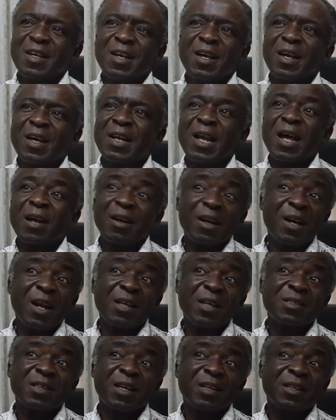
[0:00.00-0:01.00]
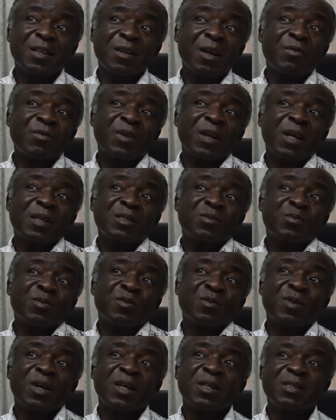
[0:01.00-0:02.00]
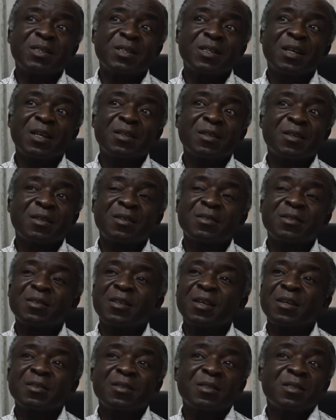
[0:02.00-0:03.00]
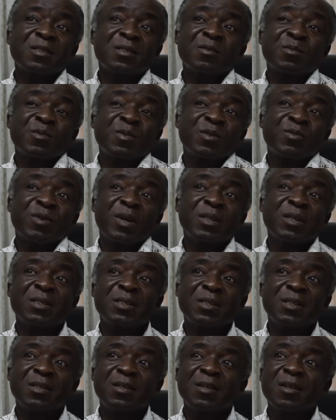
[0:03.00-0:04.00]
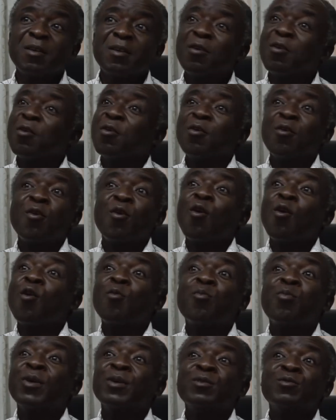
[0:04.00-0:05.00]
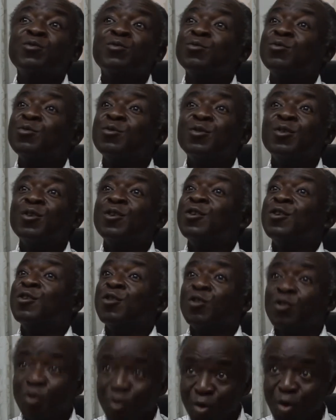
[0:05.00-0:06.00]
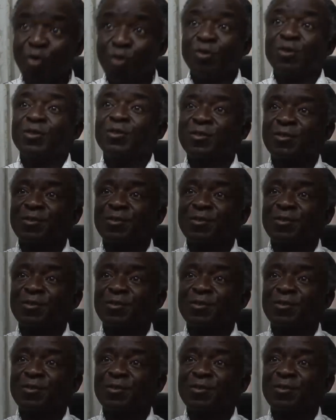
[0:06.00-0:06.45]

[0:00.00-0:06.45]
And I realized that the African spirituality and Christian spirituality all point to God.